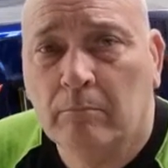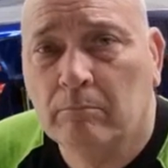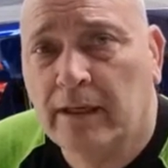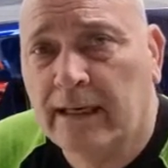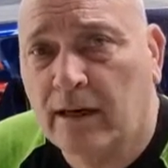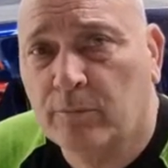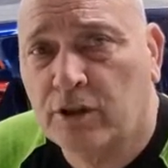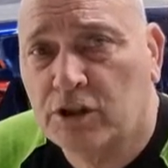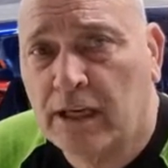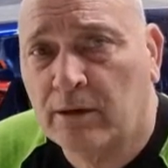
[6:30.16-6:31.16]
It helps
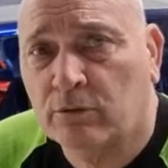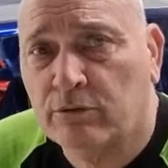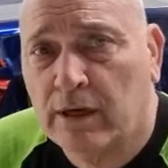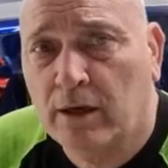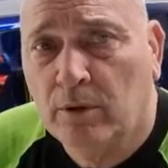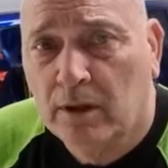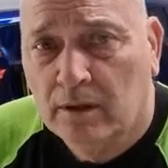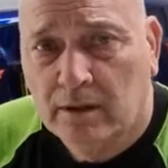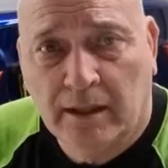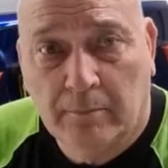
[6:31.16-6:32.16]
the channel grow,
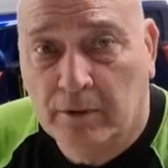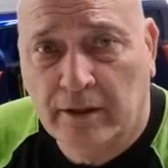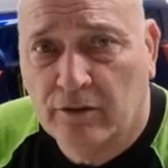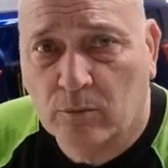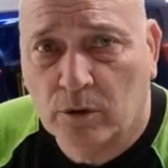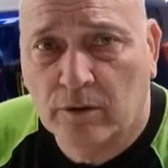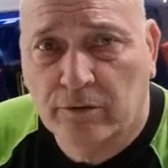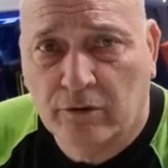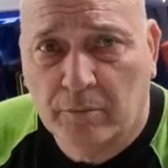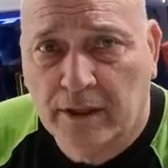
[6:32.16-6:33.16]
and it means the world
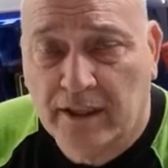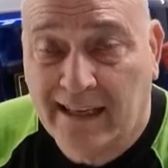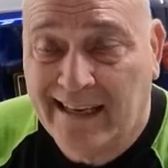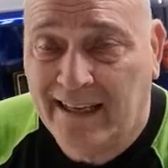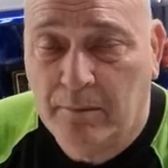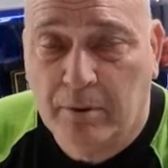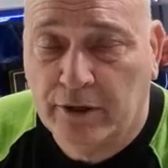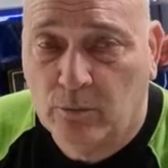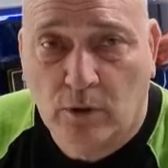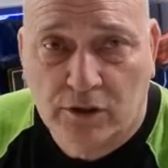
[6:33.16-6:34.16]
to me that
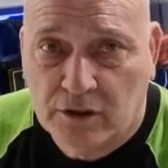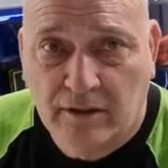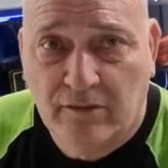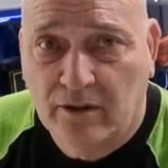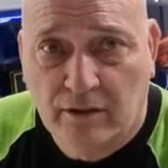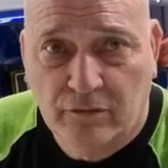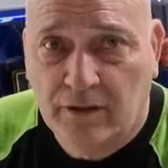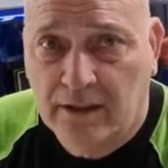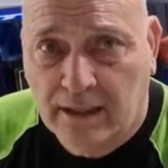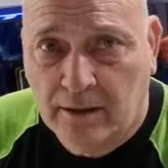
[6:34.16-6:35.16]
anybody watches these
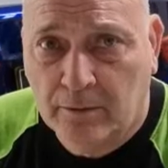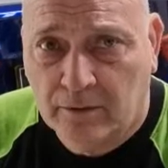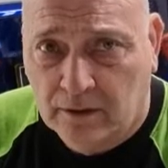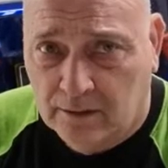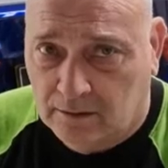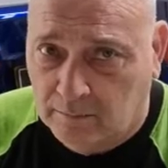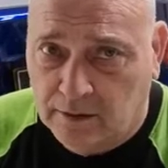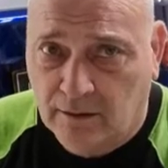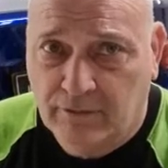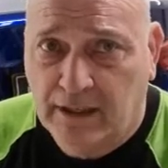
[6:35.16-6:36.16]
videos. I'm
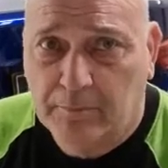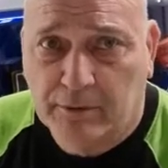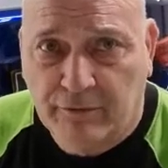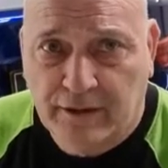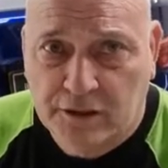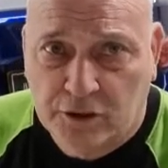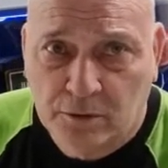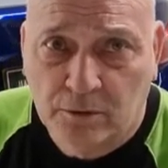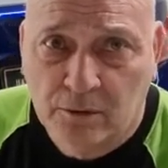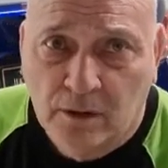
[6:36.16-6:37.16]
not very
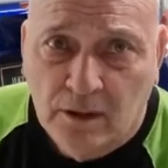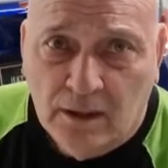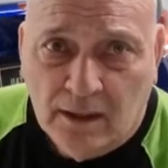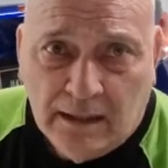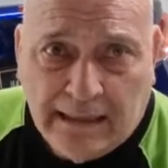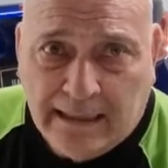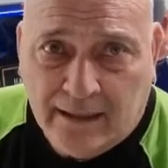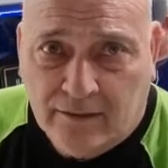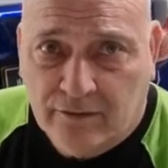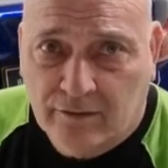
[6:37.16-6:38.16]
professional
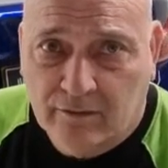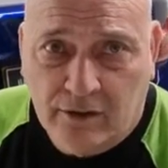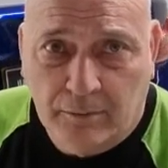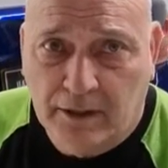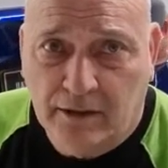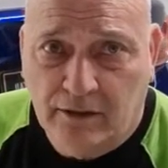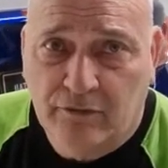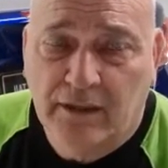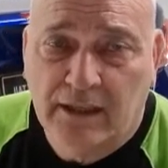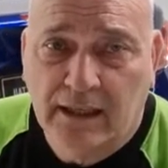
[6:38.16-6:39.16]
at doing these
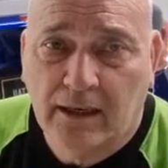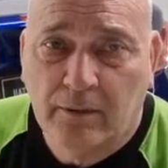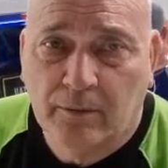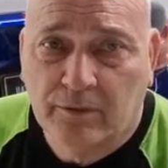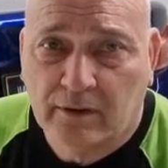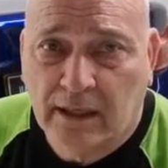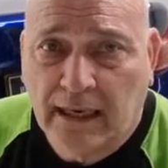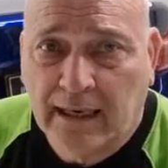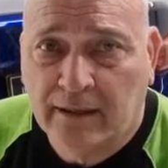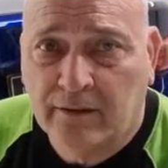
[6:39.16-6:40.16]
videos,
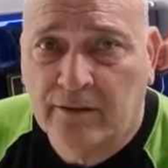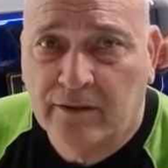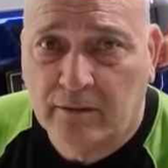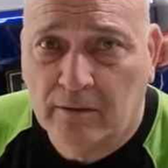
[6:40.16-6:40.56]
and